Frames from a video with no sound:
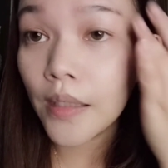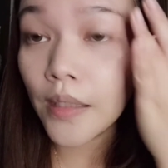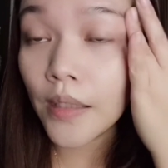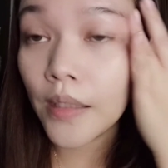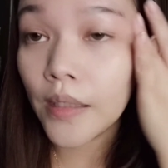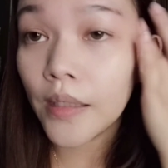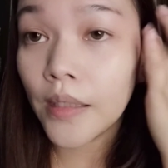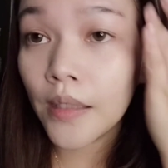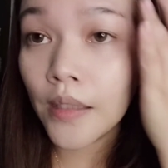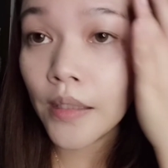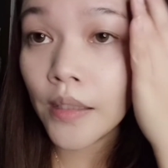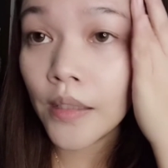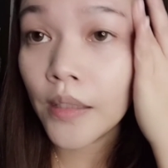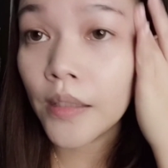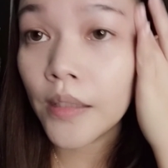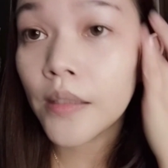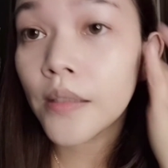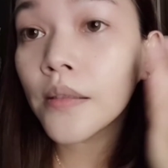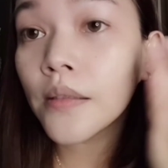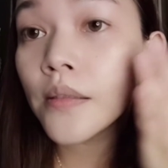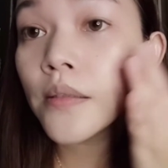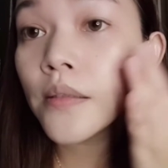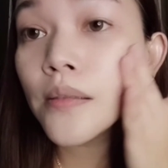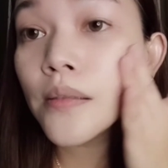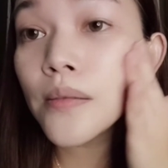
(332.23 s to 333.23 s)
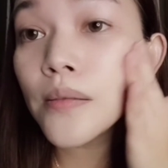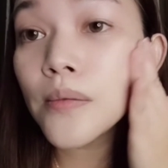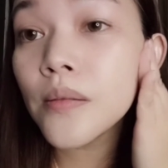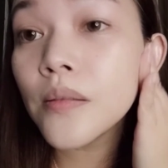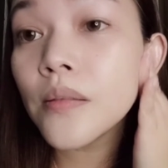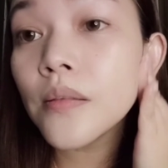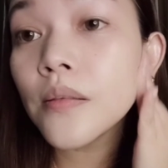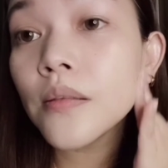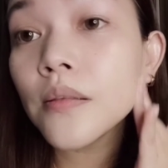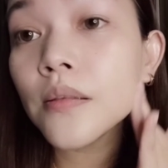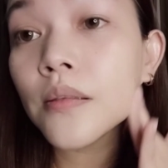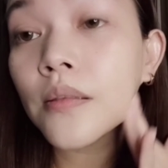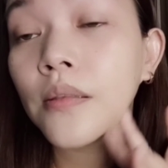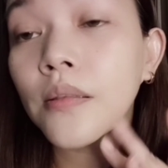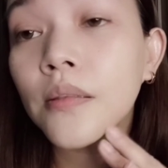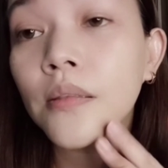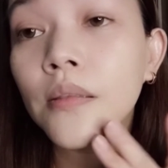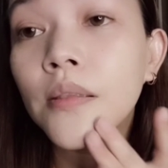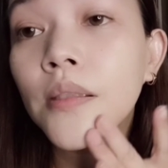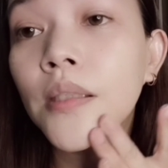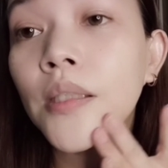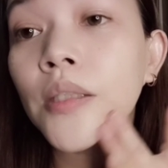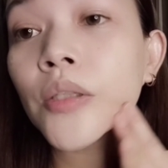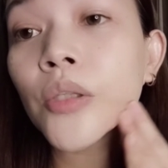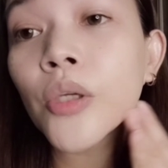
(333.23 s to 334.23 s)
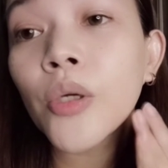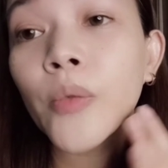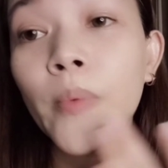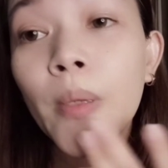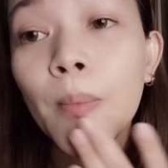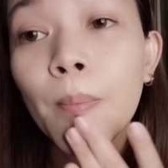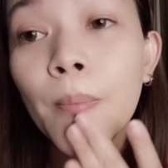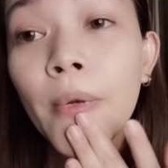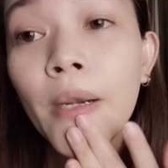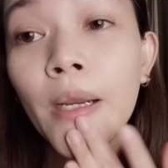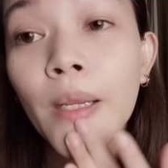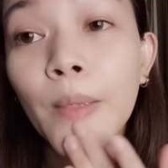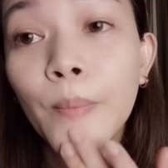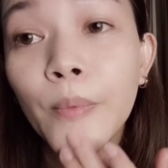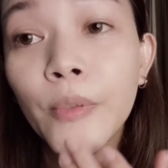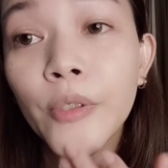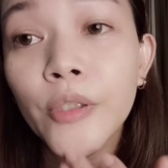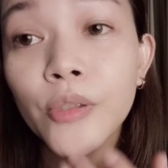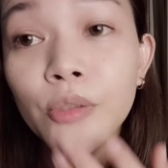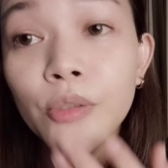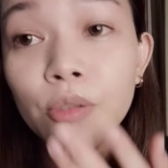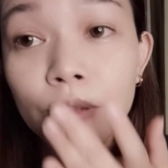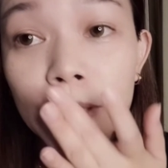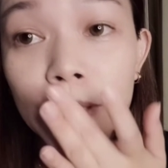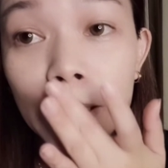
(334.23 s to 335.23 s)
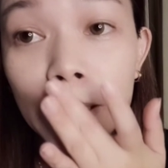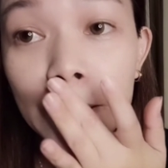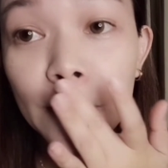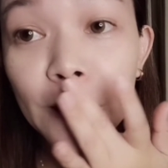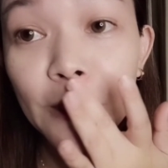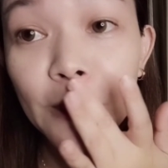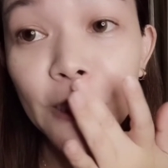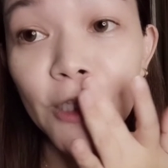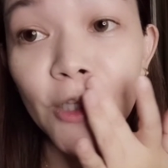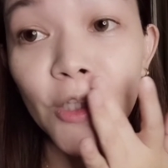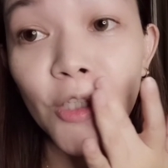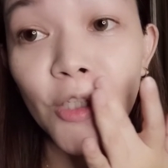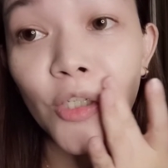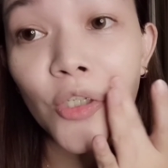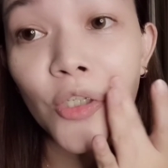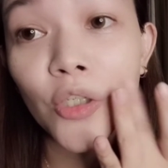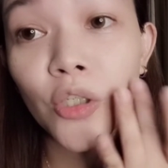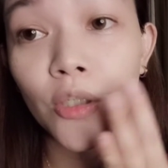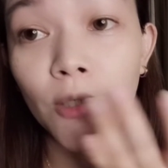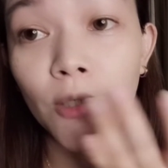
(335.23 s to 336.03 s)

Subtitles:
And ito may primer tong side na to.